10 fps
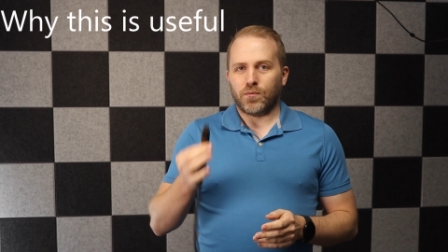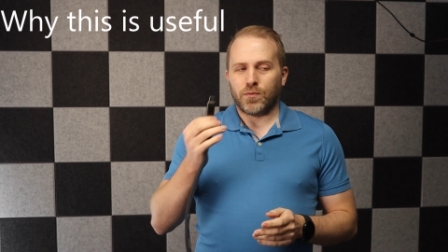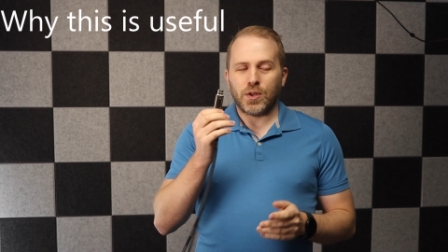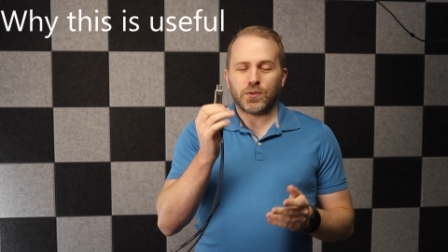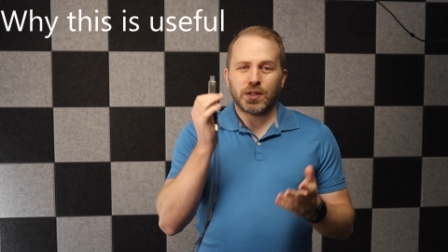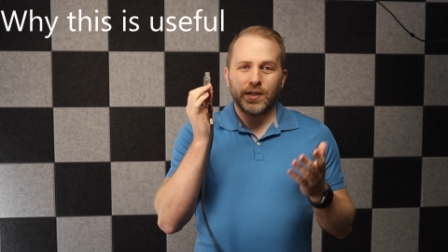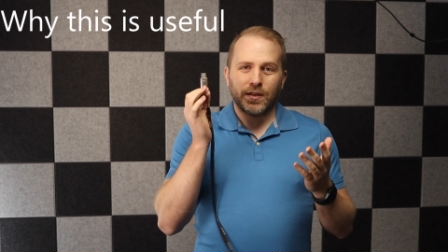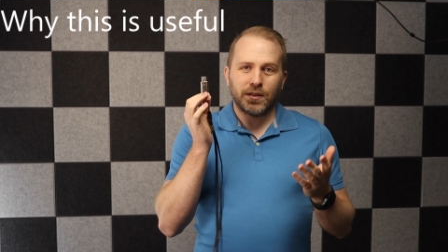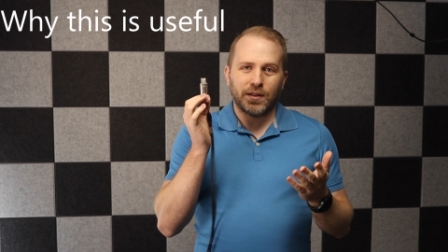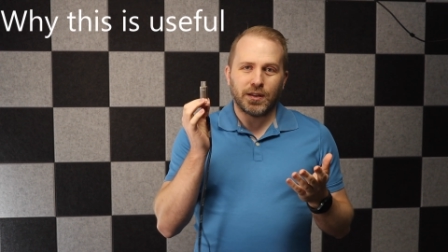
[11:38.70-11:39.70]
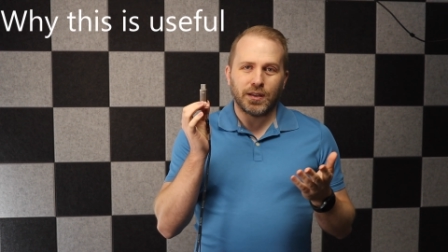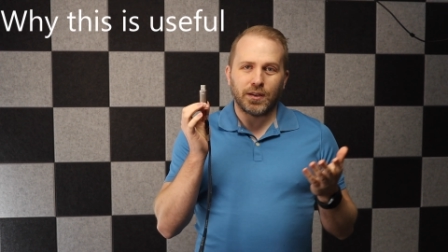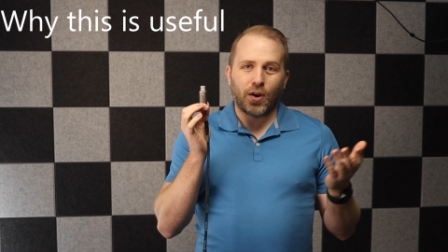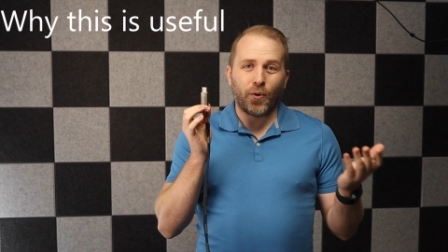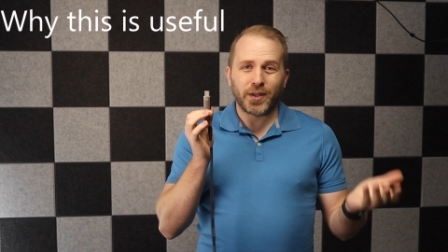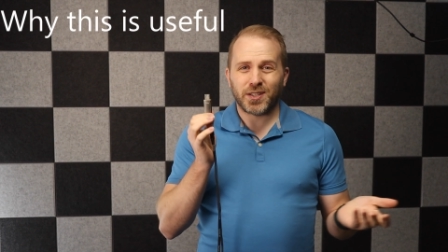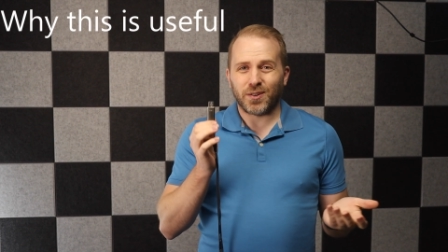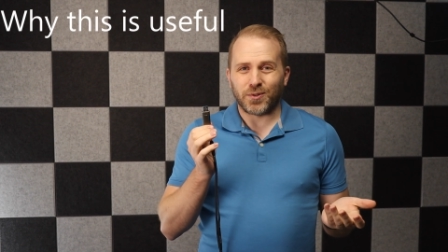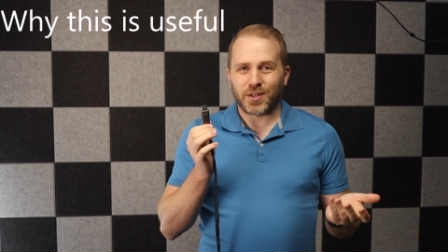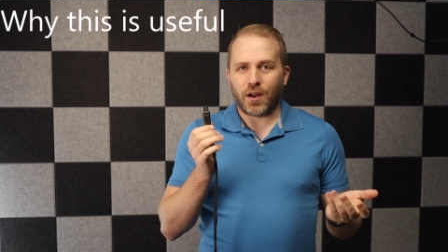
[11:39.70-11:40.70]
using the
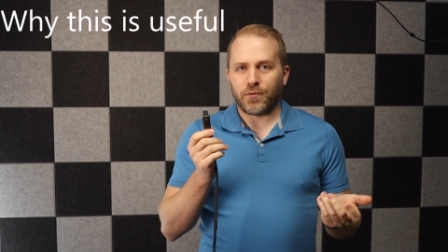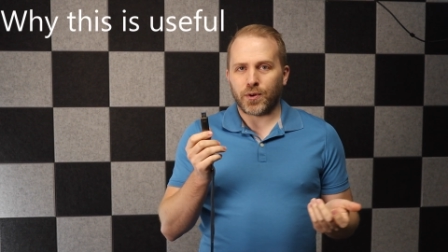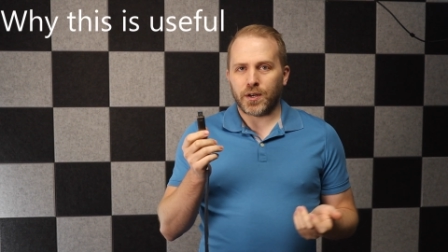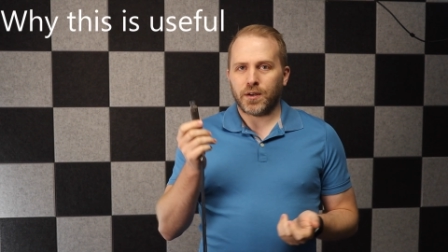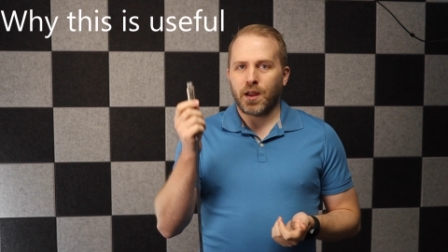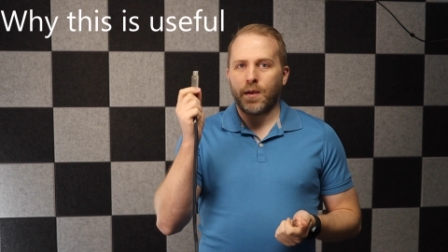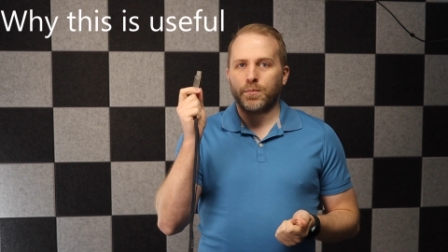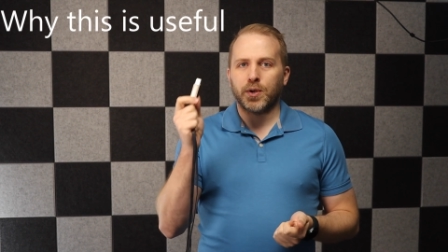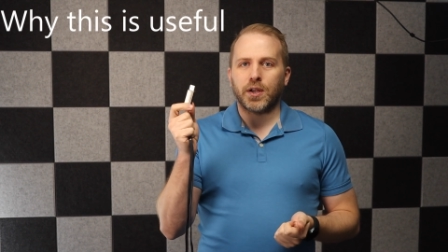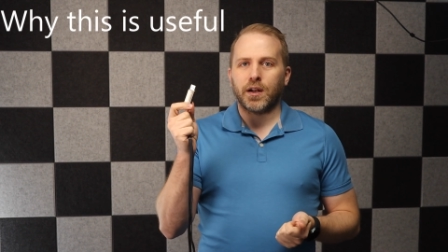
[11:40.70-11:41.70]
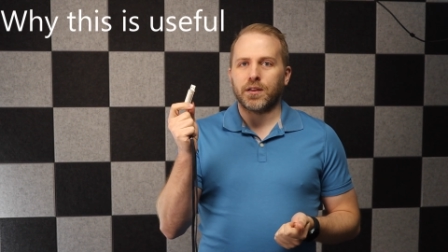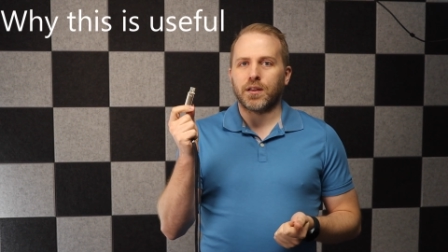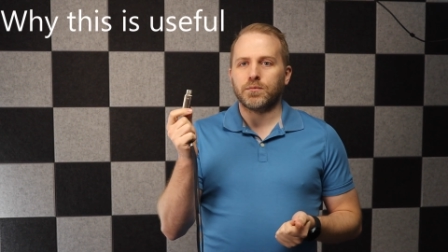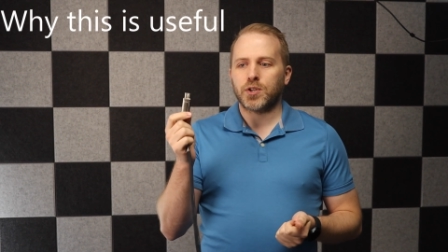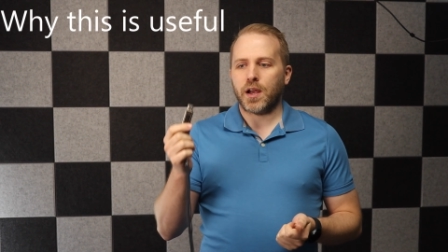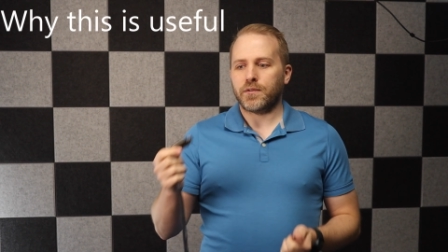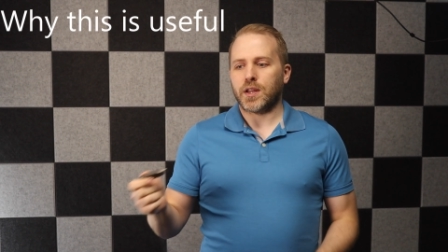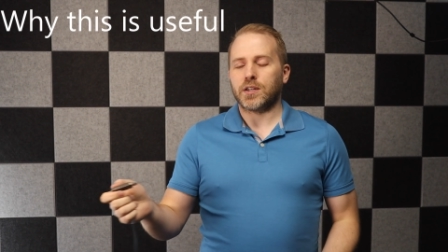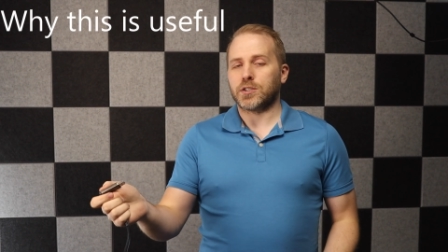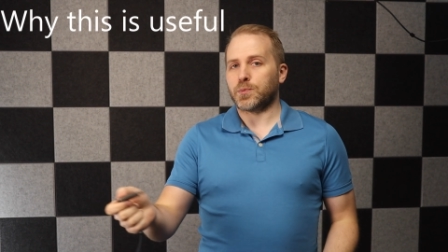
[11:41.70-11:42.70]
OS2Go software and putting on a thumb drive and
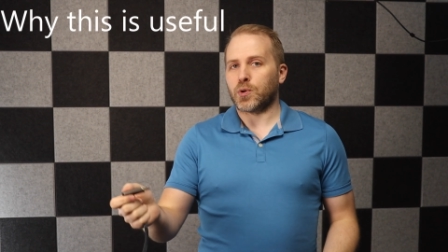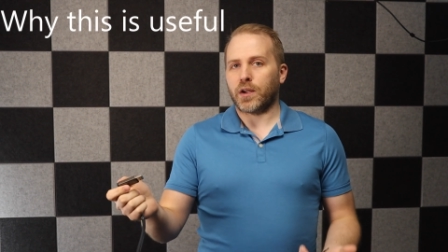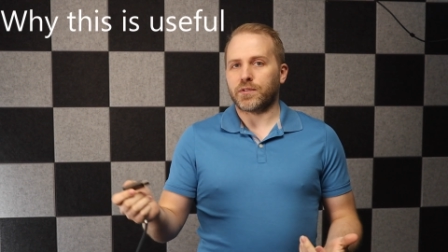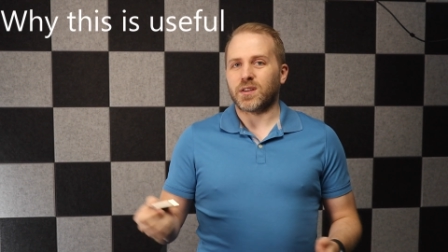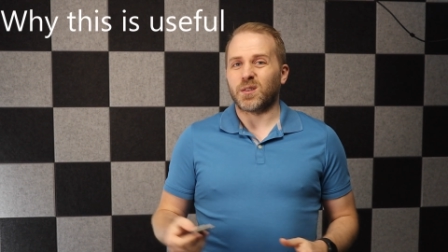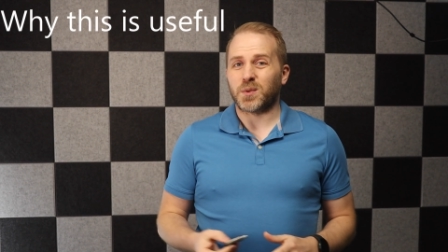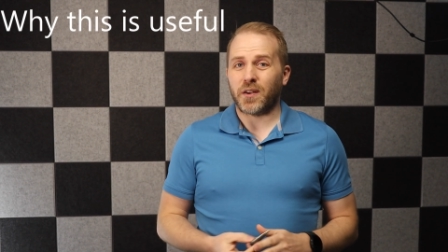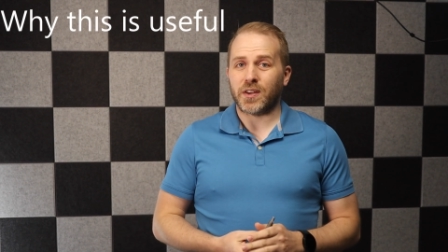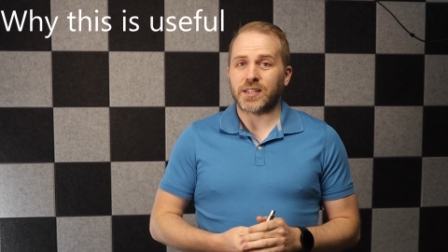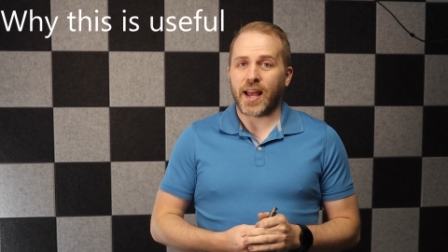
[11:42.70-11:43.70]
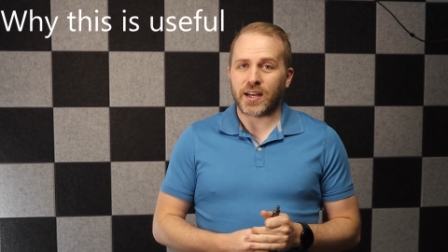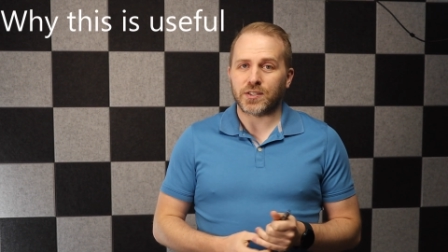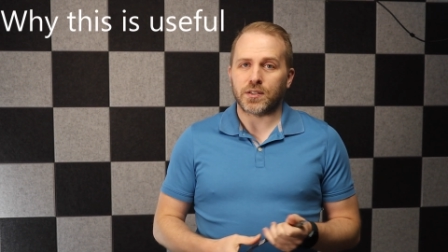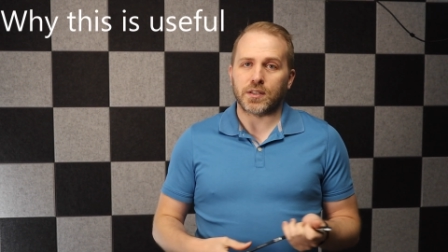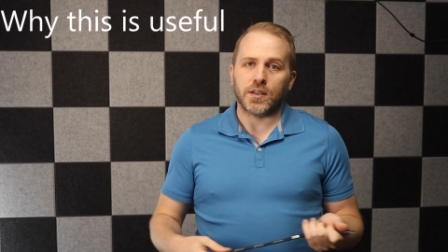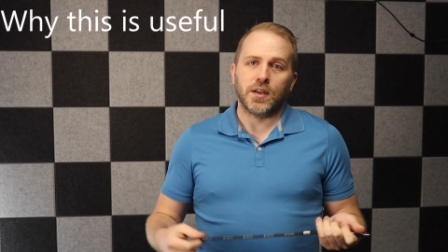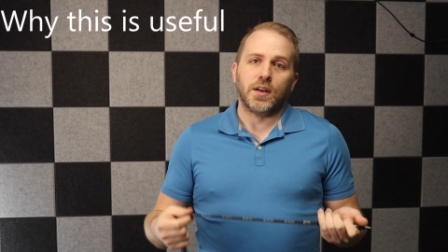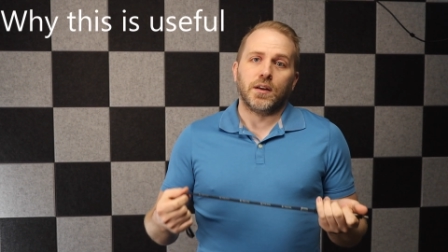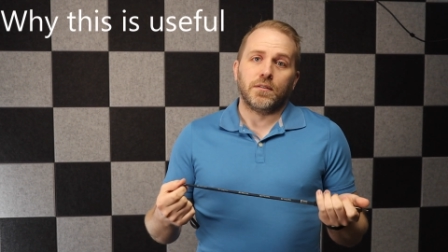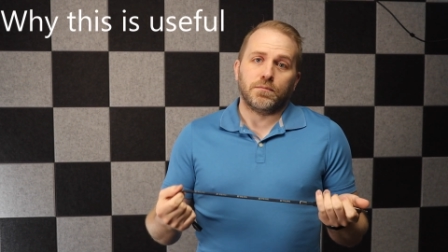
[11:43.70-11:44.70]
then just booting off the thumb drive is actually
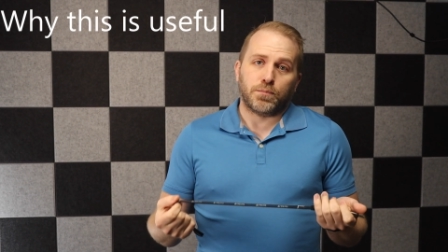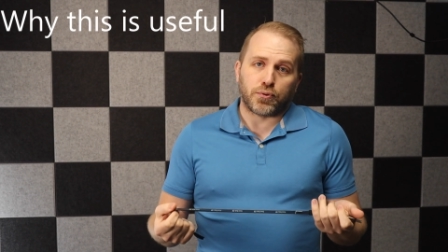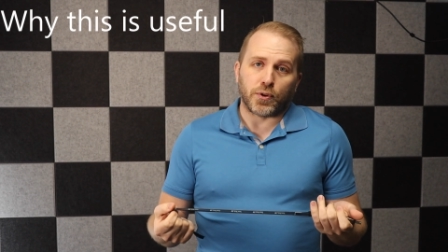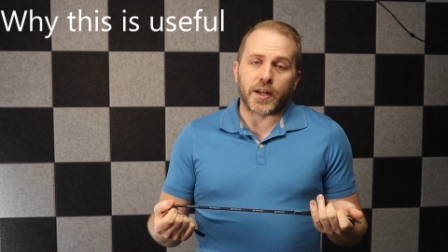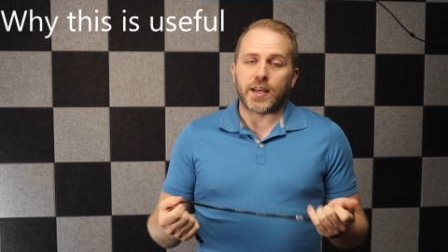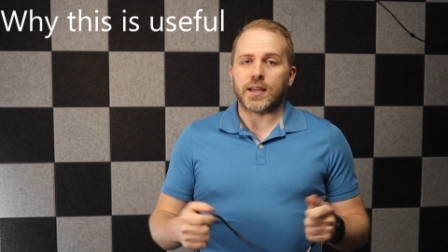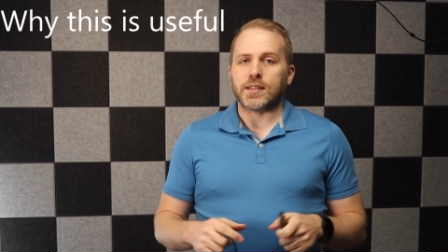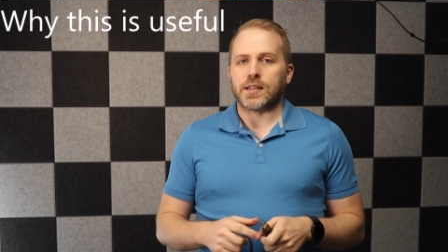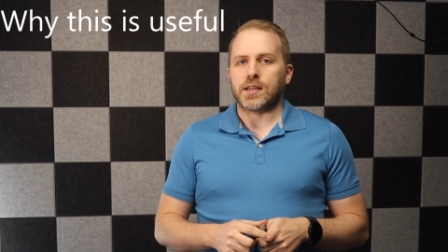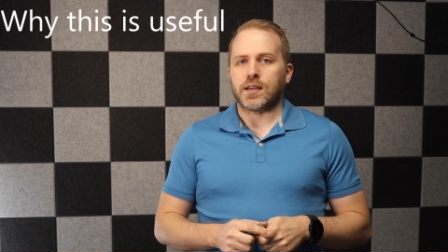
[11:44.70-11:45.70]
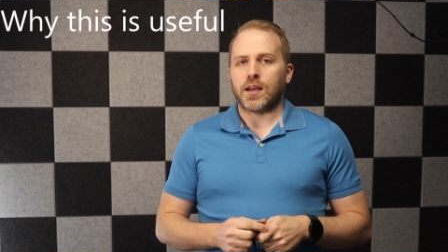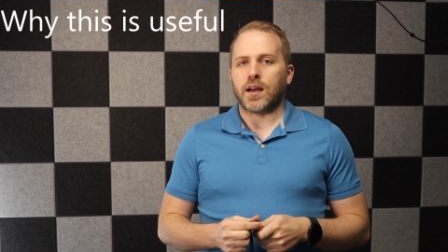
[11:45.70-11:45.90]
pretty easy.